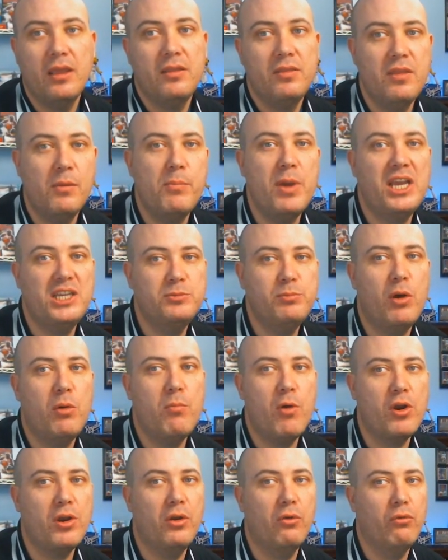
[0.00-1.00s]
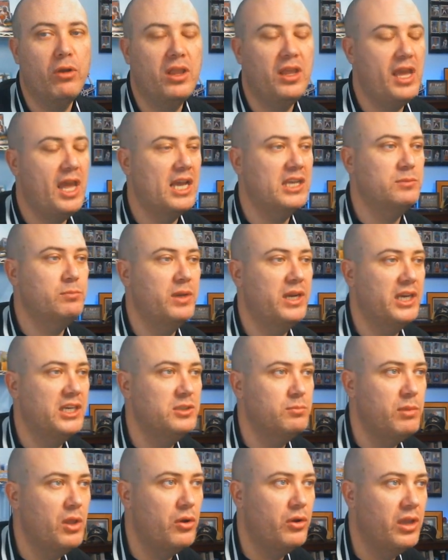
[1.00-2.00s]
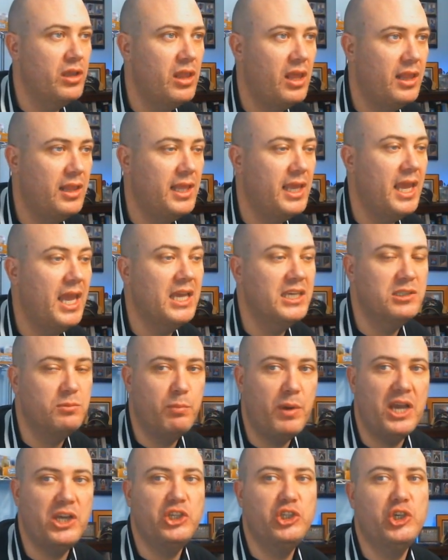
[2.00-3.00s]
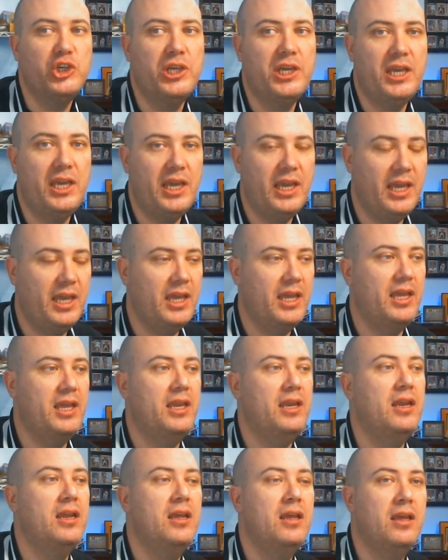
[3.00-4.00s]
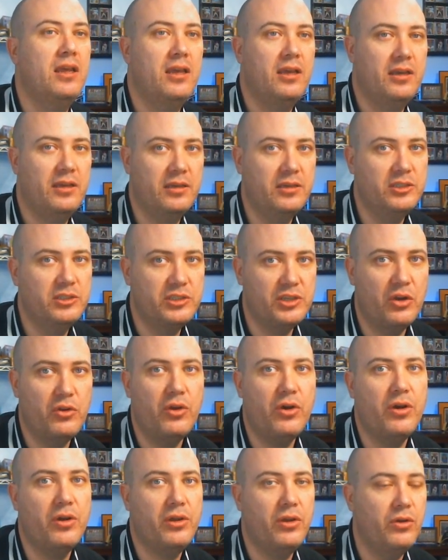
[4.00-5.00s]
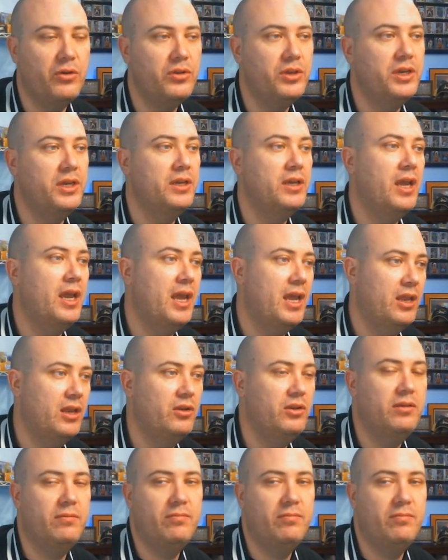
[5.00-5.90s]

the baseball market really has been exploding lately, especially in Soto, Acuña, and